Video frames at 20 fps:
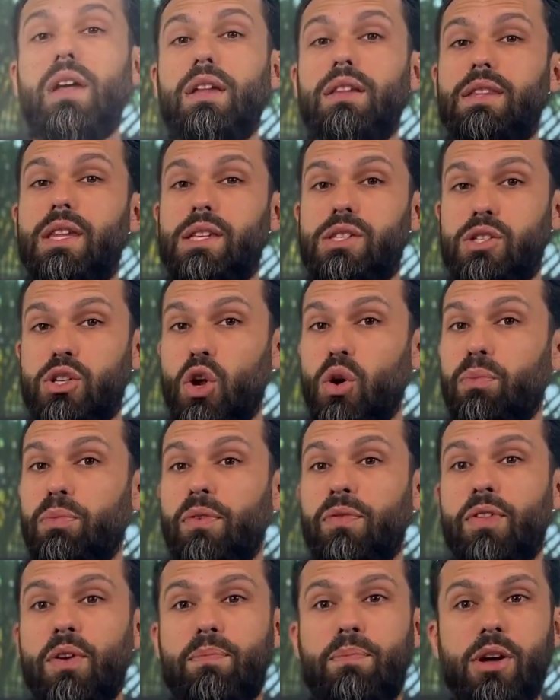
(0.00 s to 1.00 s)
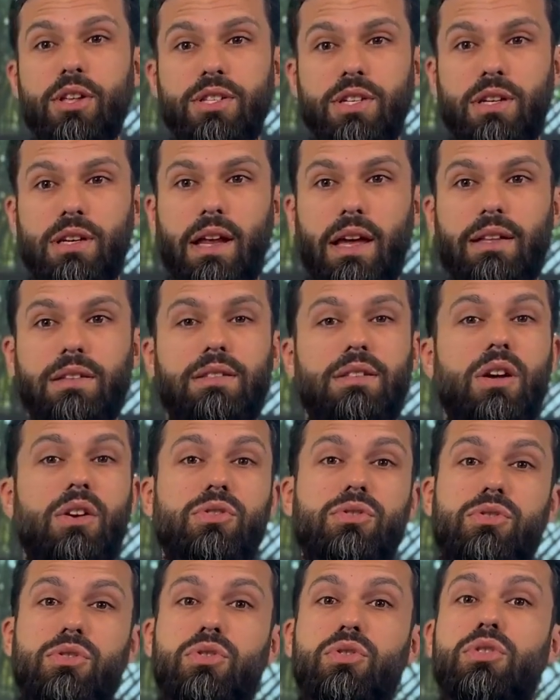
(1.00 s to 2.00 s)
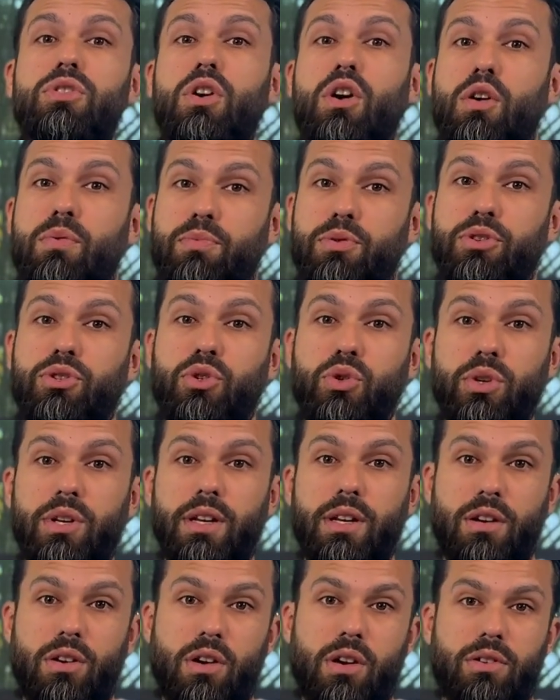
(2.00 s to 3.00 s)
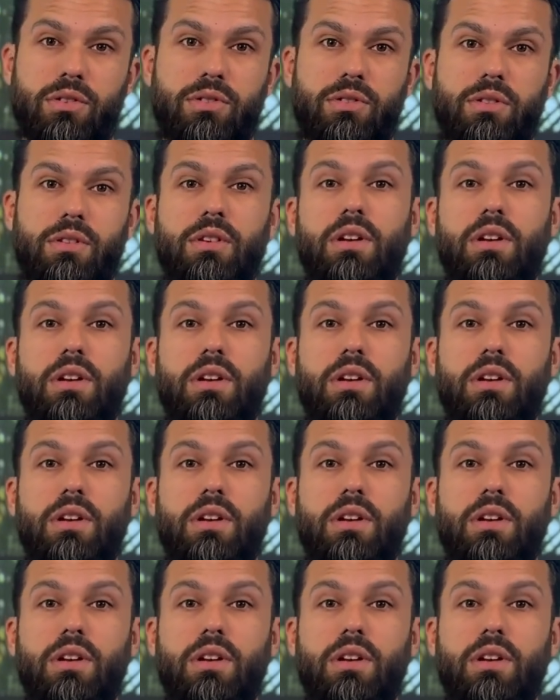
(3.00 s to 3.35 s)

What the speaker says: The slope of the budget line tells you the opportunity cost.